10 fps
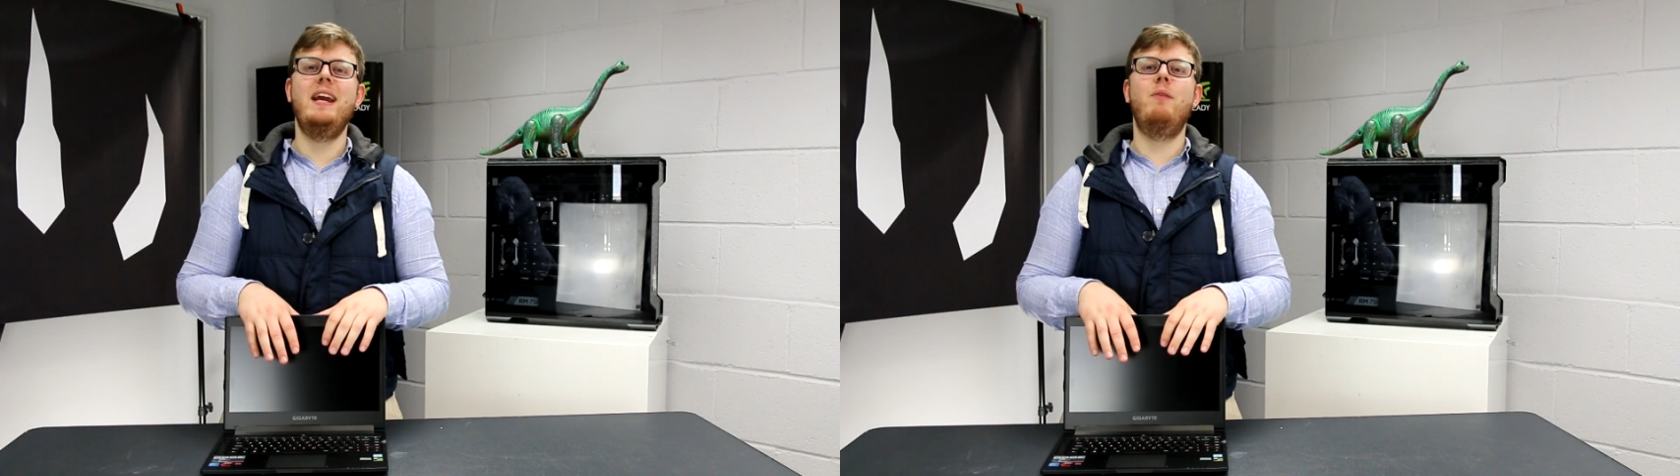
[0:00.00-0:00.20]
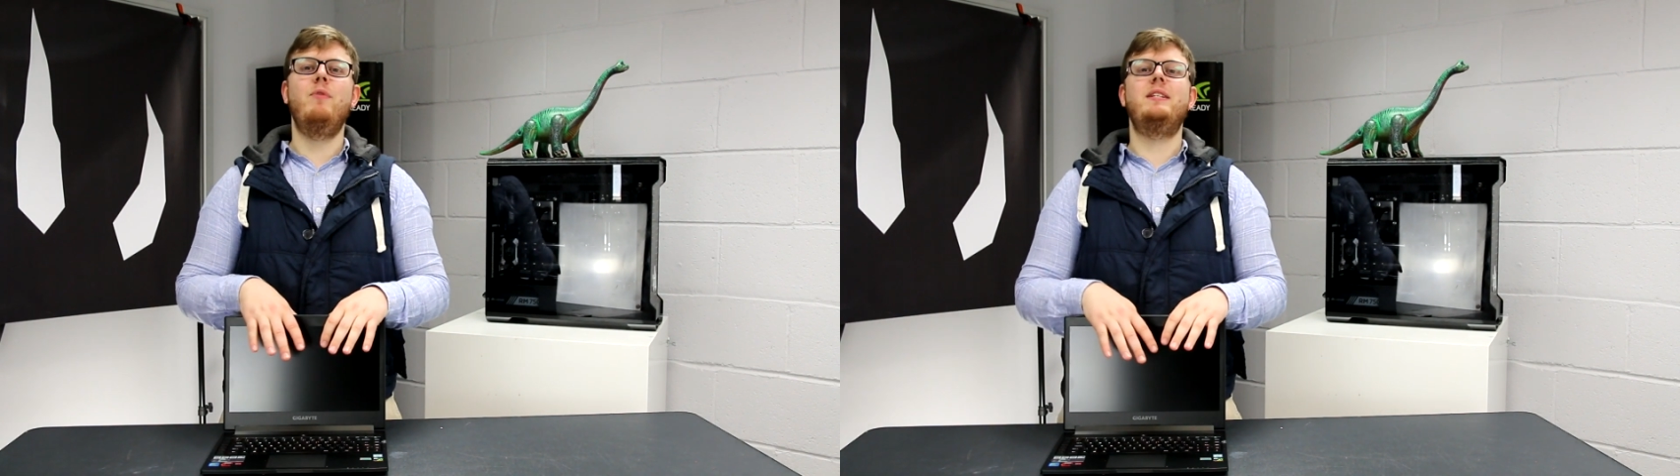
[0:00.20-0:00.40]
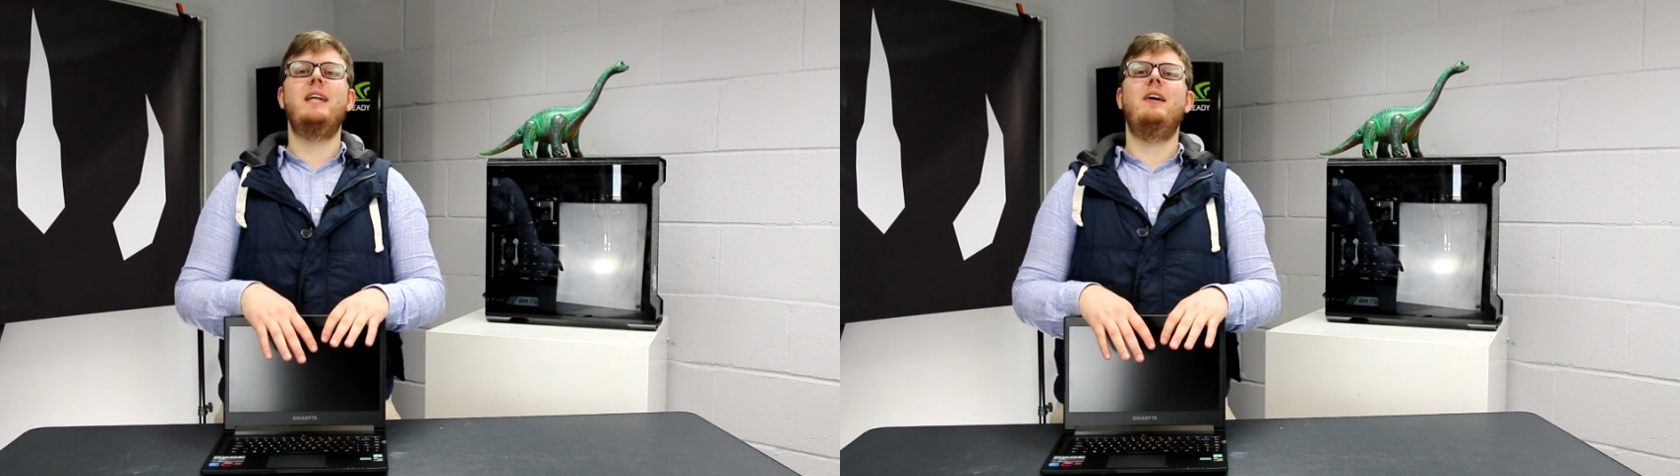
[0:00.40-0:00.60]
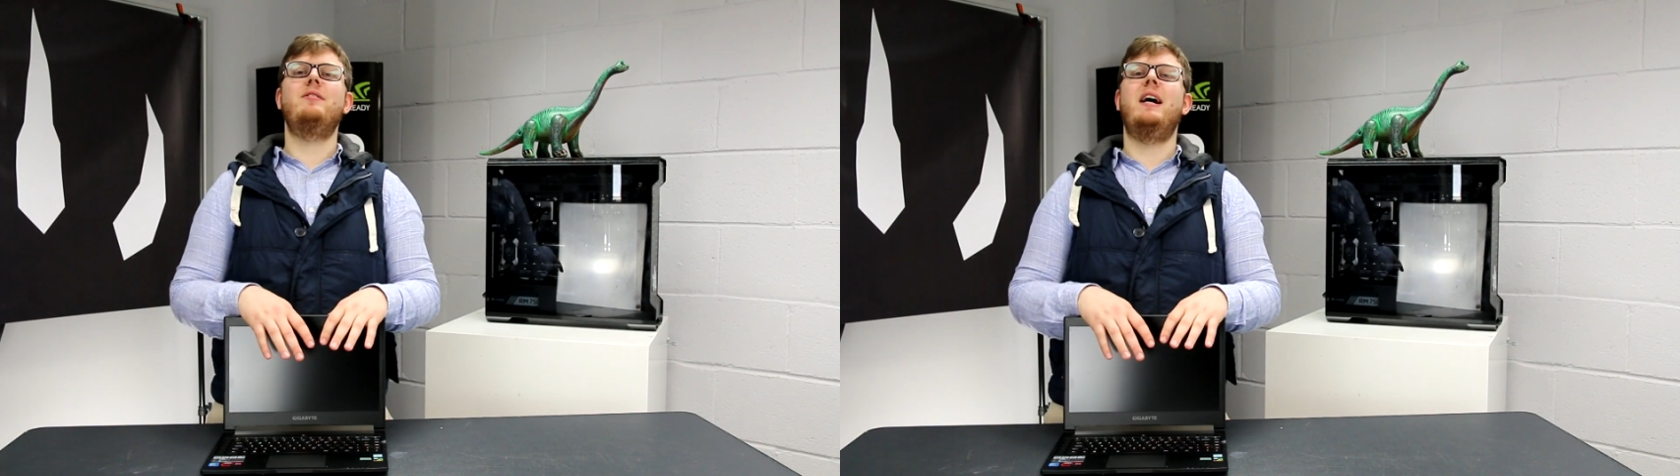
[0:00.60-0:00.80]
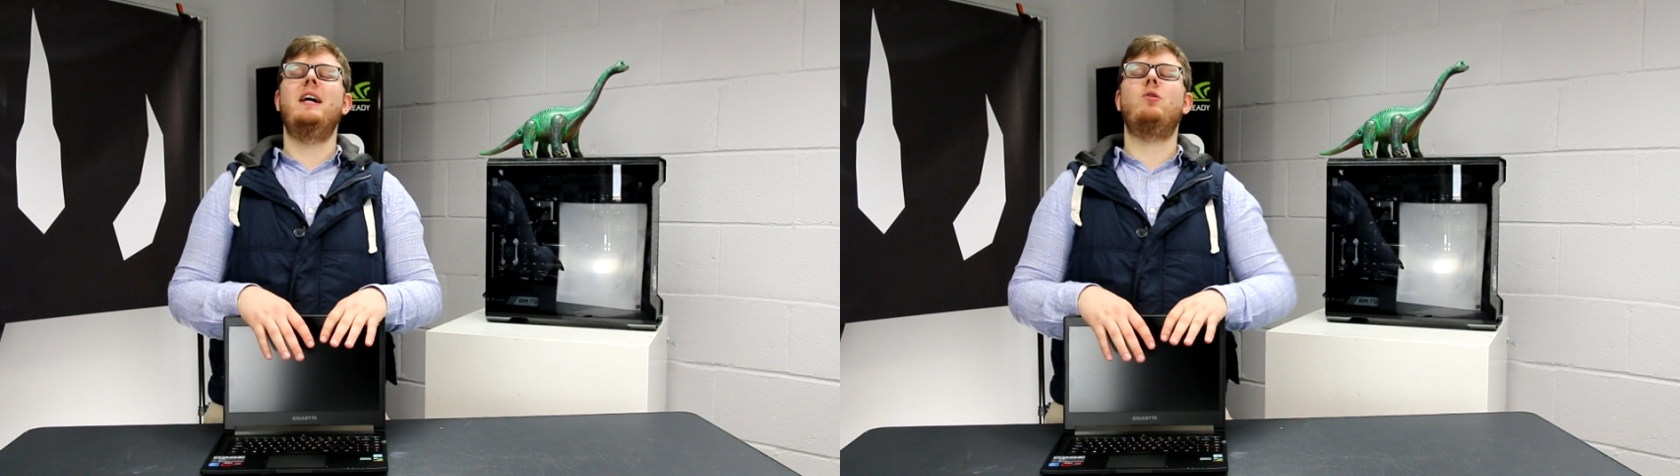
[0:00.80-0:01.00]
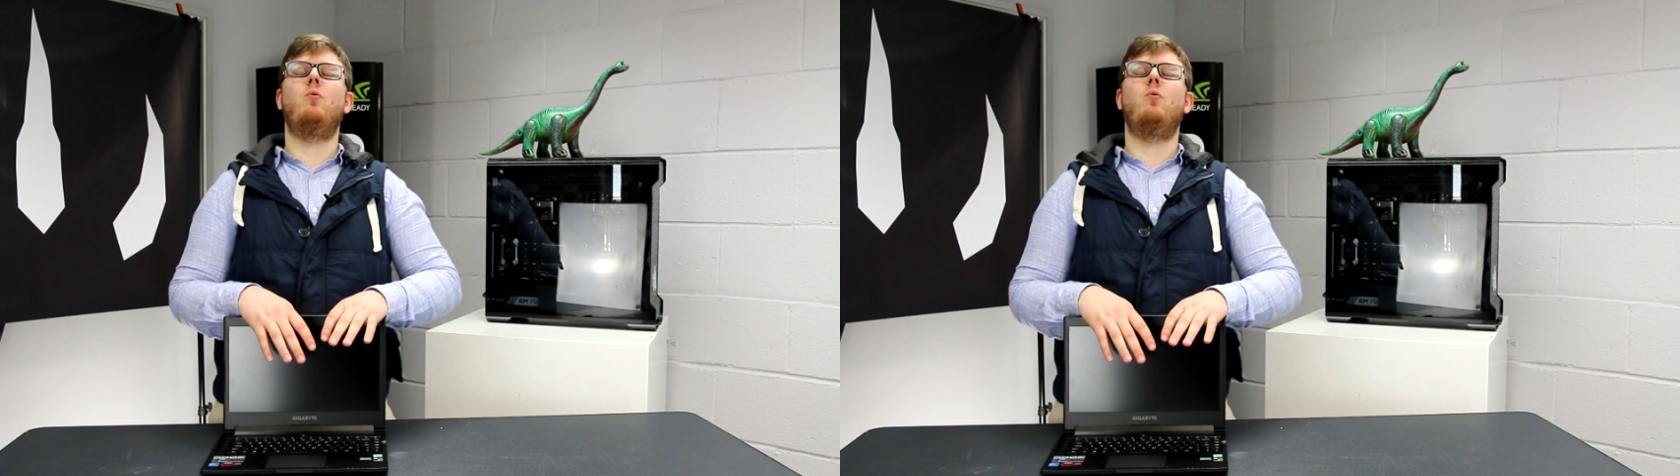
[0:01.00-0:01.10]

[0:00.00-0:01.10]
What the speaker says: it retails at